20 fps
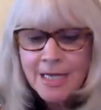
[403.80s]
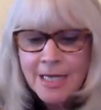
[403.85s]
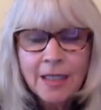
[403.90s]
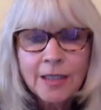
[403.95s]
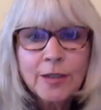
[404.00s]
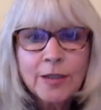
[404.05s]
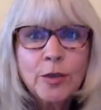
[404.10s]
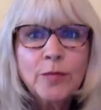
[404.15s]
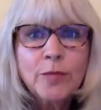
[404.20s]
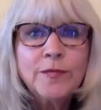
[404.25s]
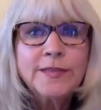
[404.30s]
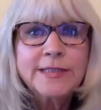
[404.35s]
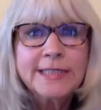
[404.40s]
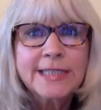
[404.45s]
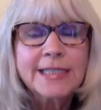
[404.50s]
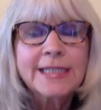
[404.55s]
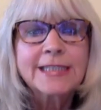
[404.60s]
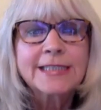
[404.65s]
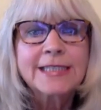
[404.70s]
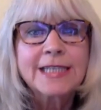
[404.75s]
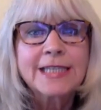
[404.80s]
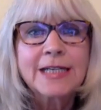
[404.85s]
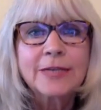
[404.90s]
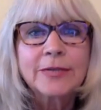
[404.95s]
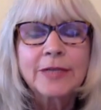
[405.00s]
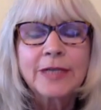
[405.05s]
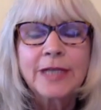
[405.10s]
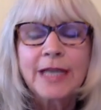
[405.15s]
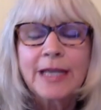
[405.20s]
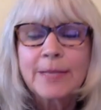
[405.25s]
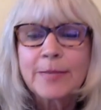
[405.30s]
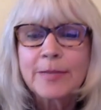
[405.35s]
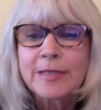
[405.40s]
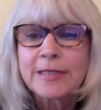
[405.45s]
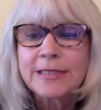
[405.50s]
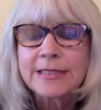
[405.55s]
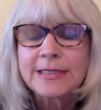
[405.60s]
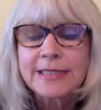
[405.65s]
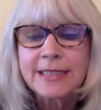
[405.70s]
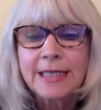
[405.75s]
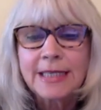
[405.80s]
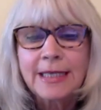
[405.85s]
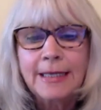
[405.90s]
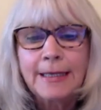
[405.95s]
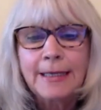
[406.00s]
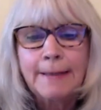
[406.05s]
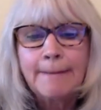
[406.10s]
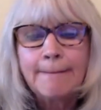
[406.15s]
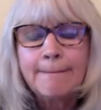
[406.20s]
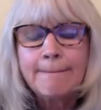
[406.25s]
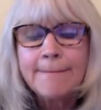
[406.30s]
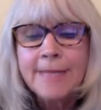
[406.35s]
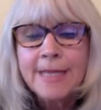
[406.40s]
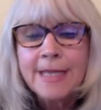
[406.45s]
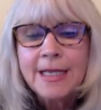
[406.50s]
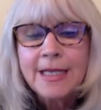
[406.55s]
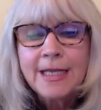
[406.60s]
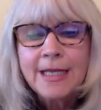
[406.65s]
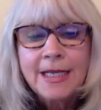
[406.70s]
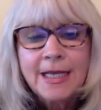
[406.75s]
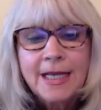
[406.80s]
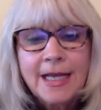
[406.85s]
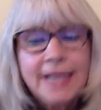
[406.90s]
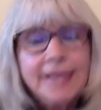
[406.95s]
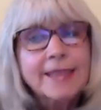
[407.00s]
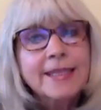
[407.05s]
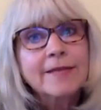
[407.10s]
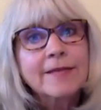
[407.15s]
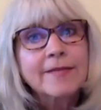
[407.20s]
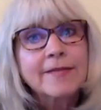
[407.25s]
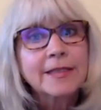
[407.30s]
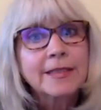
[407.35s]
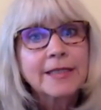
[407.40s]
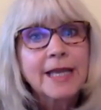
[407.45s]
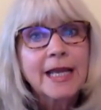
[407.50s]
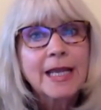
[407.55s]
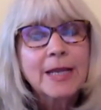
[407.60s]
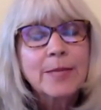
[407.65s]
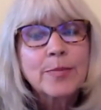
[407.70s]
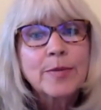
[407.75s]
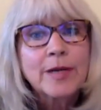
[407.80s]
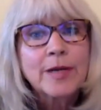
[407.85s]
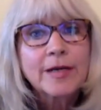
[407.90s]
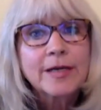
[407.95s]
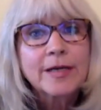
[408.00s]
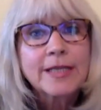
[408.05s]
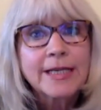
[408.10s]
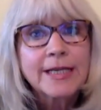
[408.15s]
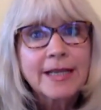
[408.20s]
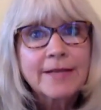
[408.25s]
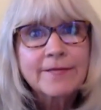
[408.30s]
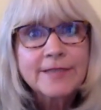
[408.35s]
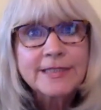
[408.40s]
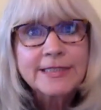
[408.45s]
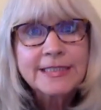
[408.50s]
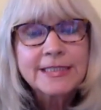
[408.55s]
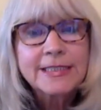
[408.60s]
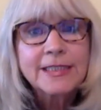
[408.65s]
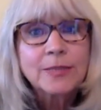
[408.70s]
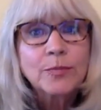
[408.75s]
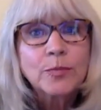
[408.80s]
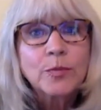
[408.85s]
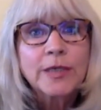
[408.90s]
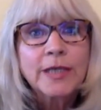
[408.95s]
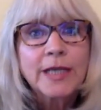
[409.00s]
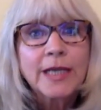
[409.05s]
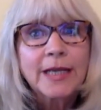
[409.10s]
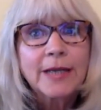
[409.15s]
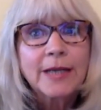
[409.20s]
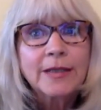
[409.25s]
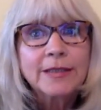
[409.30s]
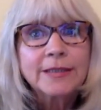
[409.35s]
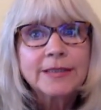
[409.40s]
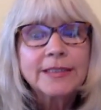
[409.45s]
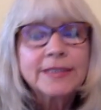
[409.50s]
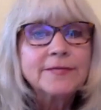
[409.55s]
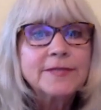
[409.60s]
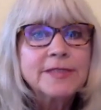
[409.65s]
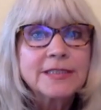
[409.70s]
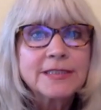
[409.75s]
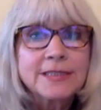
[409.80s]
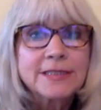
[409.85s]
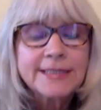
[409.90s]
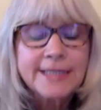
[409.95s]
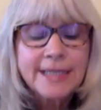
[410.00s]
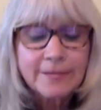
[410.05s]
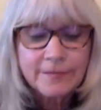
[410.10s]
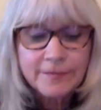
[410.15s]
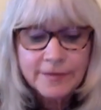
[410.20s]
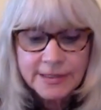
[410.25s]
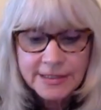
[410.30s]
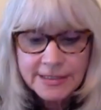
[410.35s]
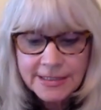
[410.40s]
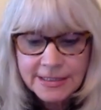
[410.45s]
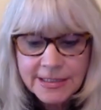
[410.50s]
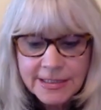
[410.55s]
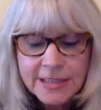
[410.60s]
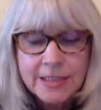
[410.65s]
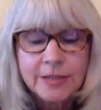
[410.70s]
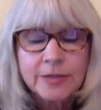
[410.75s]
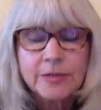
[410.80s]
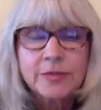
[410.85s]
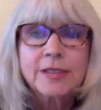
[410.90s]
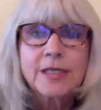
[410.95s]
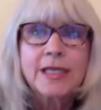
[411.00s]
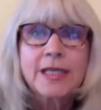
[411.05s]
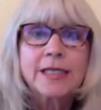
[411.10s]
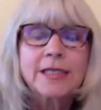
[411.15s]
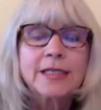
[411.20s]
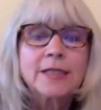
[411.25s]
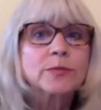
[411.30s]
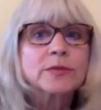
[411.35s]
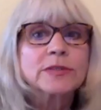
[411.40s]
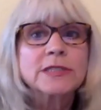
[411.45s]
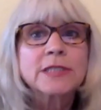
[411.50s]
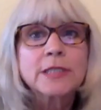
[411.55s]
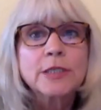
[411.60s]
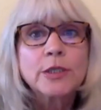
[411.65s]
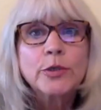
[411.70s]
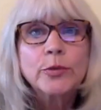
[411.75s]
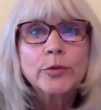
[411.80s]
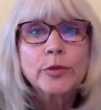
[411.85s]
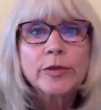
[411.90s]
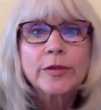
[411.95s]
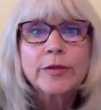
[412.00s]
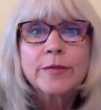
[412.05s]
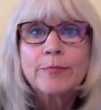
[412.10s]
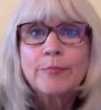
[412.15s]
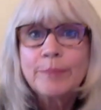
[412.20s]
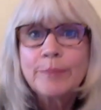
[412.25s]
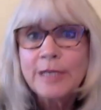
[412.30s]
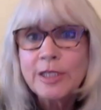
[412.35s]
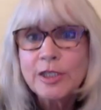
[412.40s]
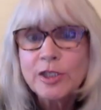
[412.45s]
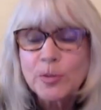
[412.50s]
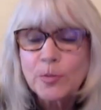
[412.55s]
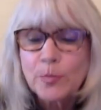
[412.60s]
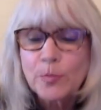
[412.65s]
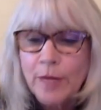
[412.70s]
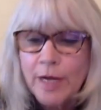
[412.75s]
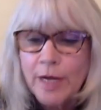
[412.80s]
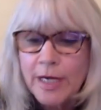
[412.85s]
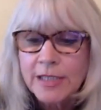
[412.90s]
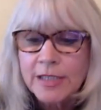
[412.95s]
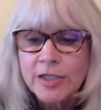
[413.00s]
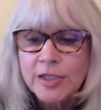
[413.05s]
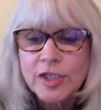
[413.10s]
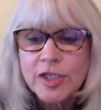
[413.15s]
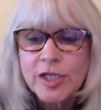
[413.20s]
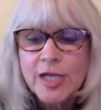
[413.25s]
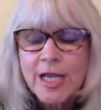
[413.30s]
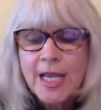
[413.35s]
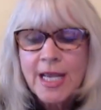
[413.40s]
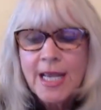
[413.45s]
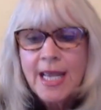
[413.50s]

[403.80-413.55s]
I'll go visit the town libraries. Um, I think of the library that I visited when I lived in San Francisco, and it was the North Beach branch,